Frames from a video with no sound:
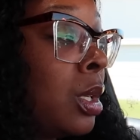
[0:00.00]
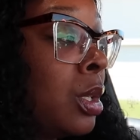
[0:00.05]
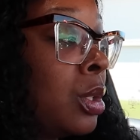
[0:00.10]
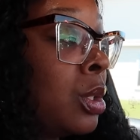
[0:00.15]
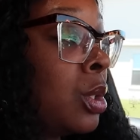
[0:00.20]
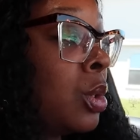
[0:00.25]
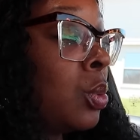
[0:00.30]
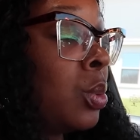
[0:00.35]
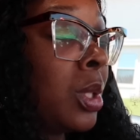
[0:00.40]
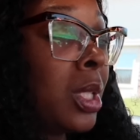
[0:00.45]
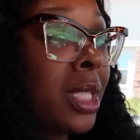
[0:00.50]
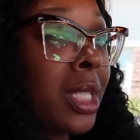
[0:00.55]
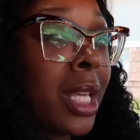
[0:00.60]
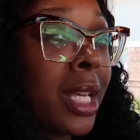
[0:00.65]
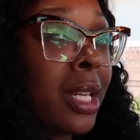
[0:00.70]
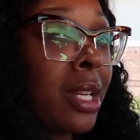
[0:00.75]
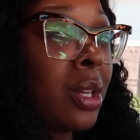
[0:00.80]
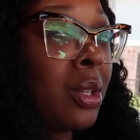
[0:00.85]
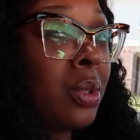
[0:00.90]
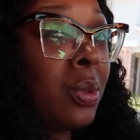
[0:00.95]
Soon as
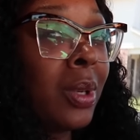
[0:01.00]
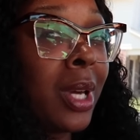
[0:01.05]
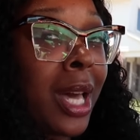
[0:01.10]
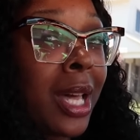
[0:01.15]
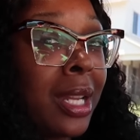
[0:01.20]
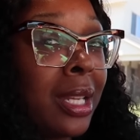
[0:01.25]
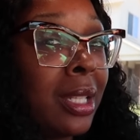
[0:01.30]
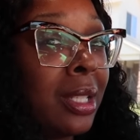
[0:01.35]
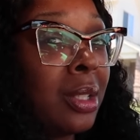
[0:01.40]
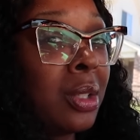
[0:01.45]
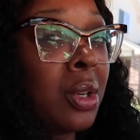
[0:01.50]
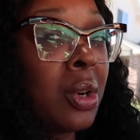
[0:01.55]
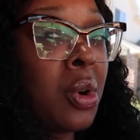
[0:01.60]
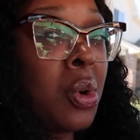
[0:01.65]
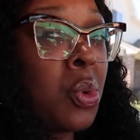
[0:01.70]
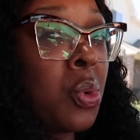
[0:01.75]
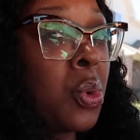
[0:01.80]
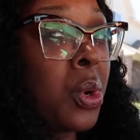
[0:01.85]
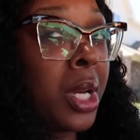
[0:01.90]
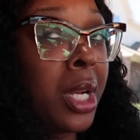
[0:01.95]
they know you got a little
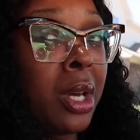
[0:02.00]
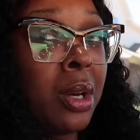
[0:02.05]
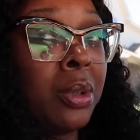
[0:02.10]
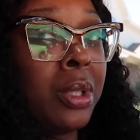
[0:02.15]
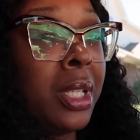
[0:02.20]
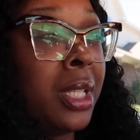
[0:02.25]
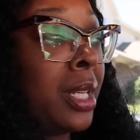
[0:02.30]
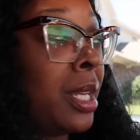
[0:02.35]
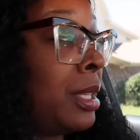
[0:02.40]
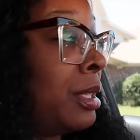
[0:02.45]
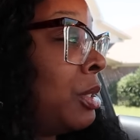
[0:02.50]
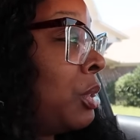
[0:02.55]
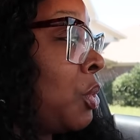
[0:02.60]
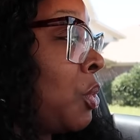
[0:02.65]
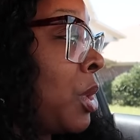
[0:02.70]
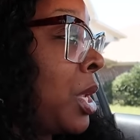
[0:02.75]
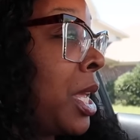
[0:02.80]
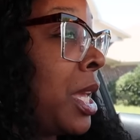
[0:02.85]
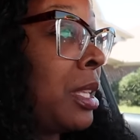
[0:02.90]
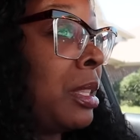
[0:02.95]
coin on you, they
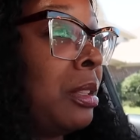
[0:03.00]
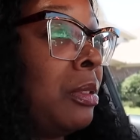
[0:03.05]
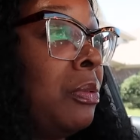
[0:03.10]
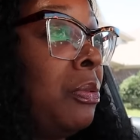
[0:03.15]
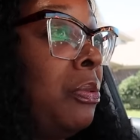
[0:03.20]
start acting